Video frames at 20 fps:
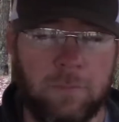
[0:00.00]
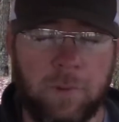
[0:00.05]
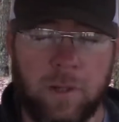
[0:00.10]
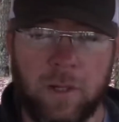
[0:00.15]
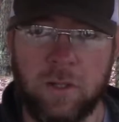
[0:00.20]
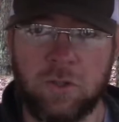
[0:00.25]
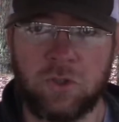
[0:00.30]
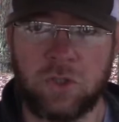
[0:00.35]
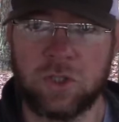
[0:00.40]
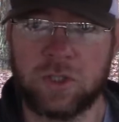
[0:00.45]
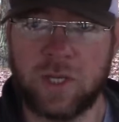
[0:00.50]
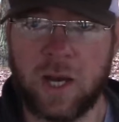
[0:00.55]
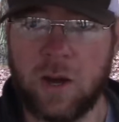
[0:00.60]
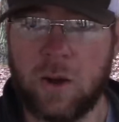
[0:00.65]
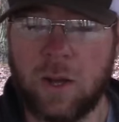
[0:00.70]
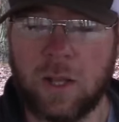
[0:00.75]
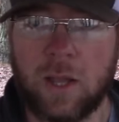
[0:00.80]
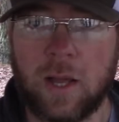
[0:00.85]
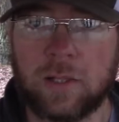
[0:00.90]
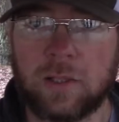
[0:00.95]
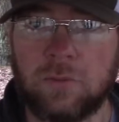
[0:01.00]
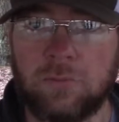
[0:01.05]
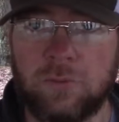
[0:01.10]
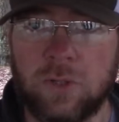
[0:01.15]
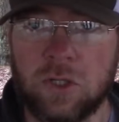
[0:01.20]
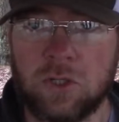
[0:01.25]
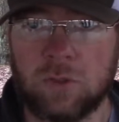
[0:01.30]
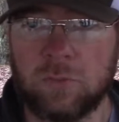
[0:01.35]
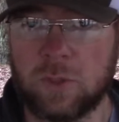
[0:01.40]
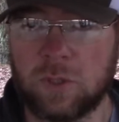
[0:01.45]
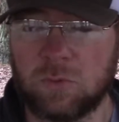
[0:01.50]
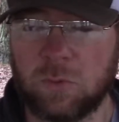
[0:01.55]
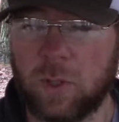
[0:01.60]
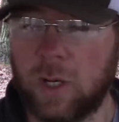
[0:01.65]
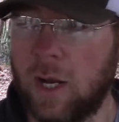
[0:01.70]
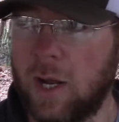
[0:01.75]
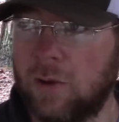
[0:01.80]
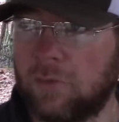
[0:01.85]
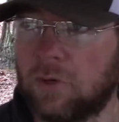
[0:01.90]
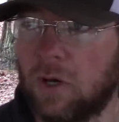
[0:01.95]
It's just how I like to fish them. It's what
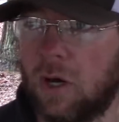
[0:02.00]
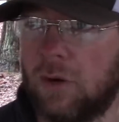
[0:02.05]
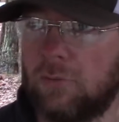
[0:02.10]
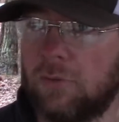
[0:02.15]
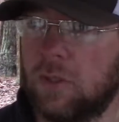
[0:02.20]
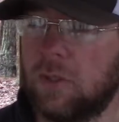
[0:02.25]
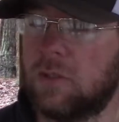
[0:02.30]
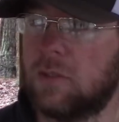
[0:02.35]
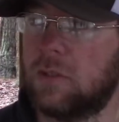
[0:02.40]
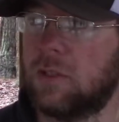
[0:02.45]
I have confidence